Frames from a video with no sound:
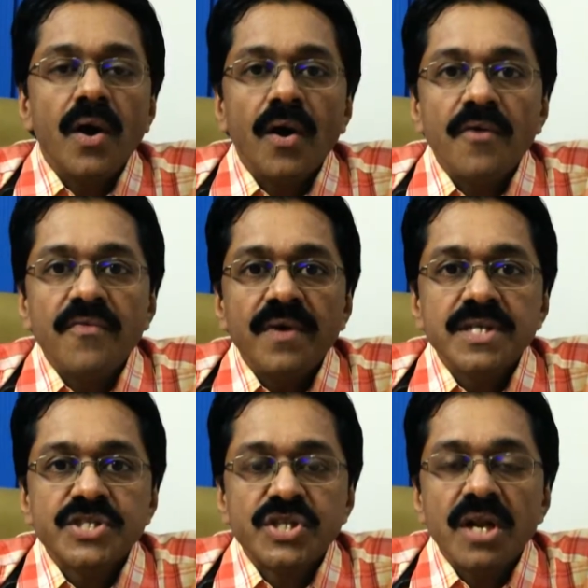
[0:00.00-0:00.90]
of
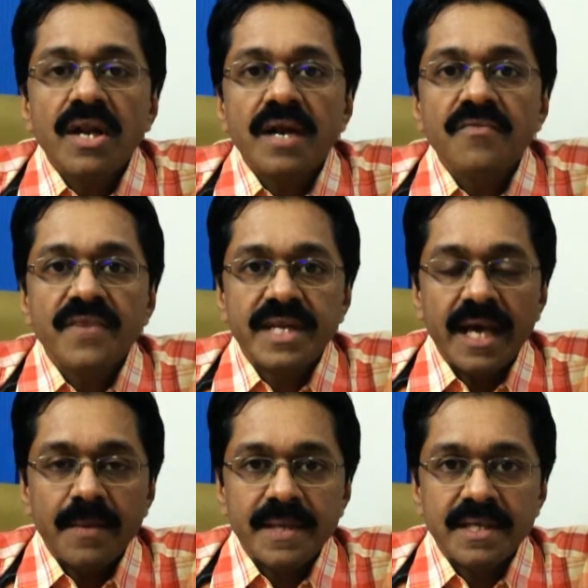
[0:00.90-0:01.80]
children with
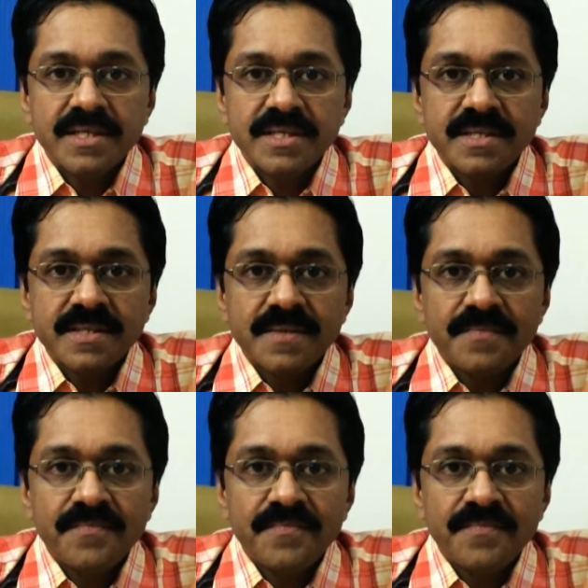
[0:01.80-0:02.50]
diabetes.